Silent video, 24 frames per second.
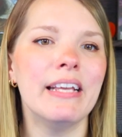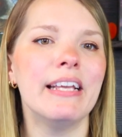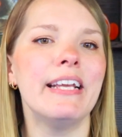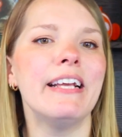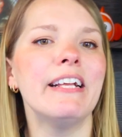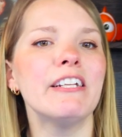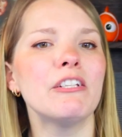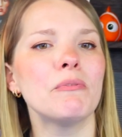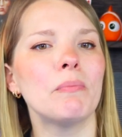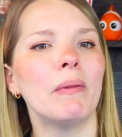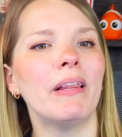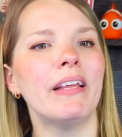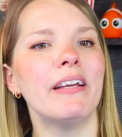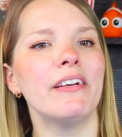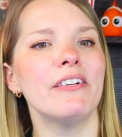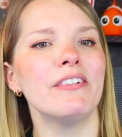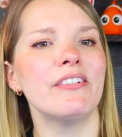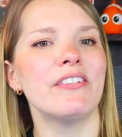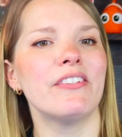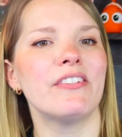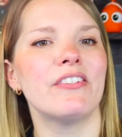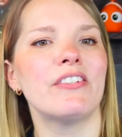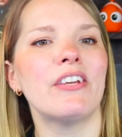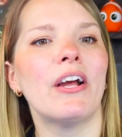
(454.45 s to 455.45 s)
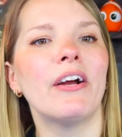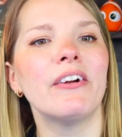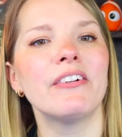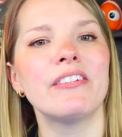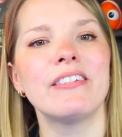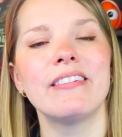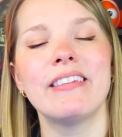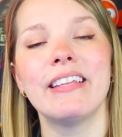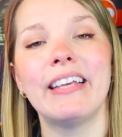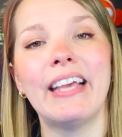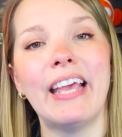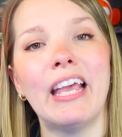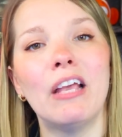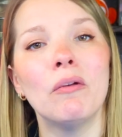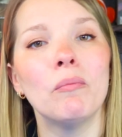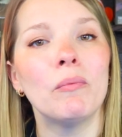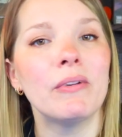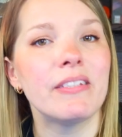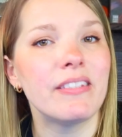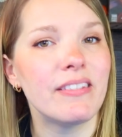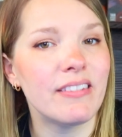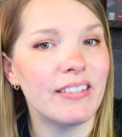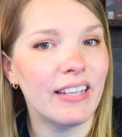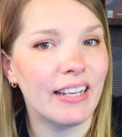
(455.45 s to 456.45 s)
Each player starts the game
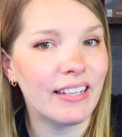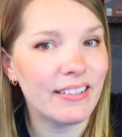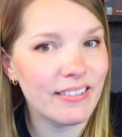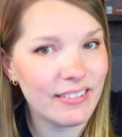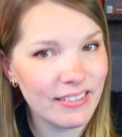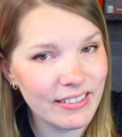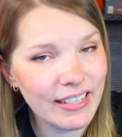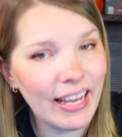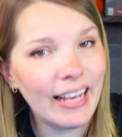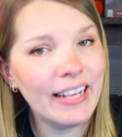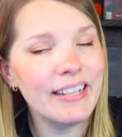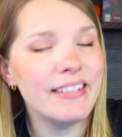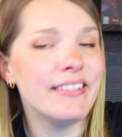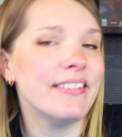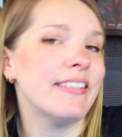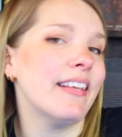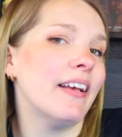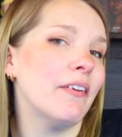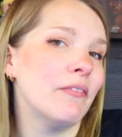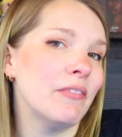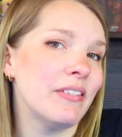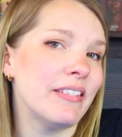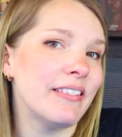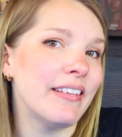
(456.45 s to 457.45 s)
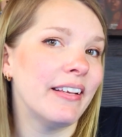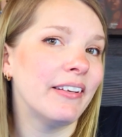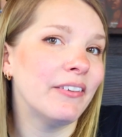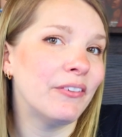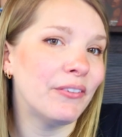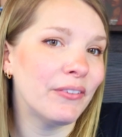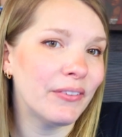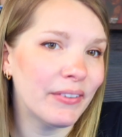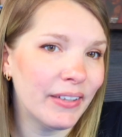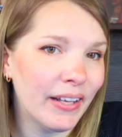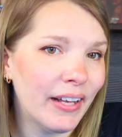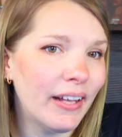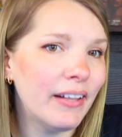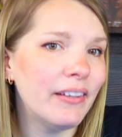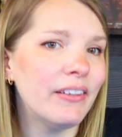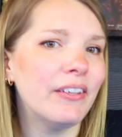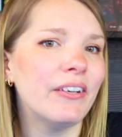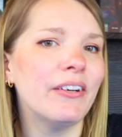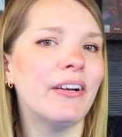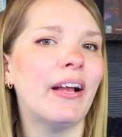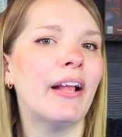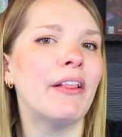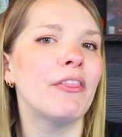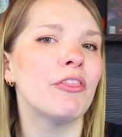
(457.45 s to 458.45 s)
with 6 dice of a single
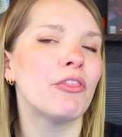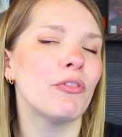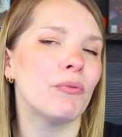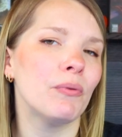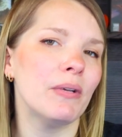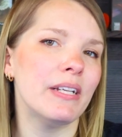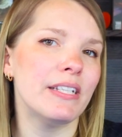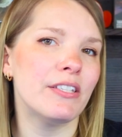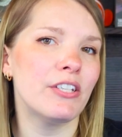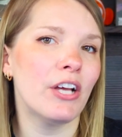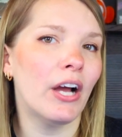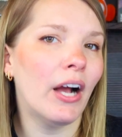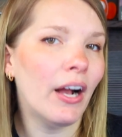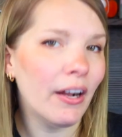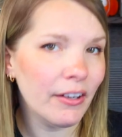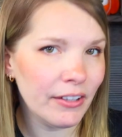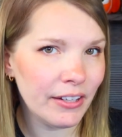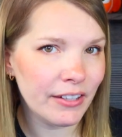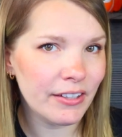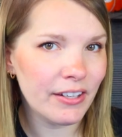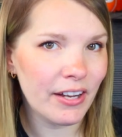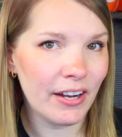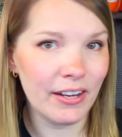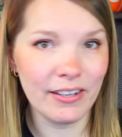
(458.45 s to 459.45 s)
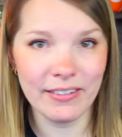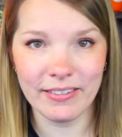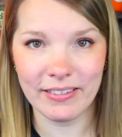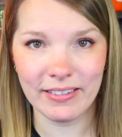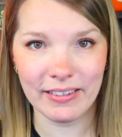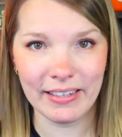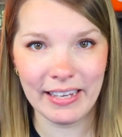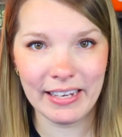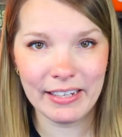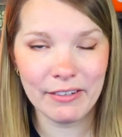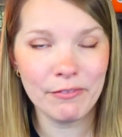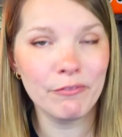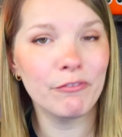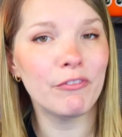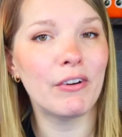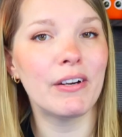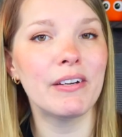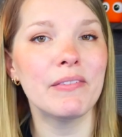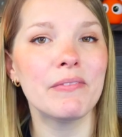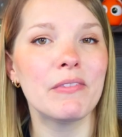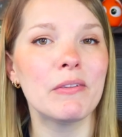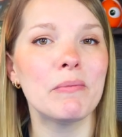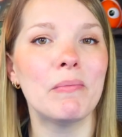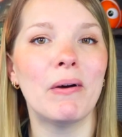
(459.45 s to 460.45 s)
color and 3 target cards laid in
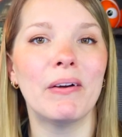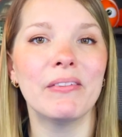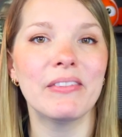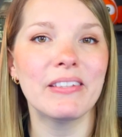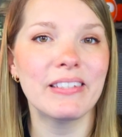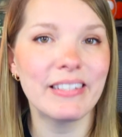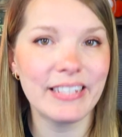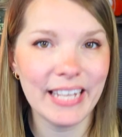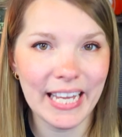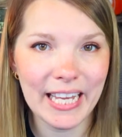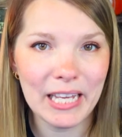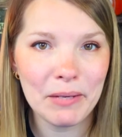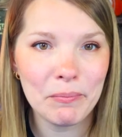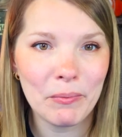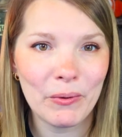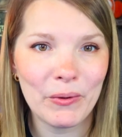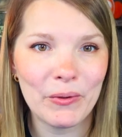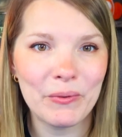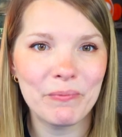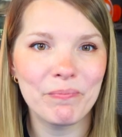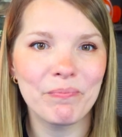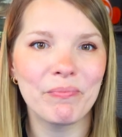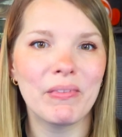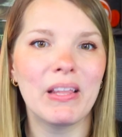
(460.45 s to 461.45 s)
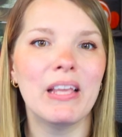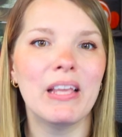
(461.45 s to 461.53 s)
front of them on the table.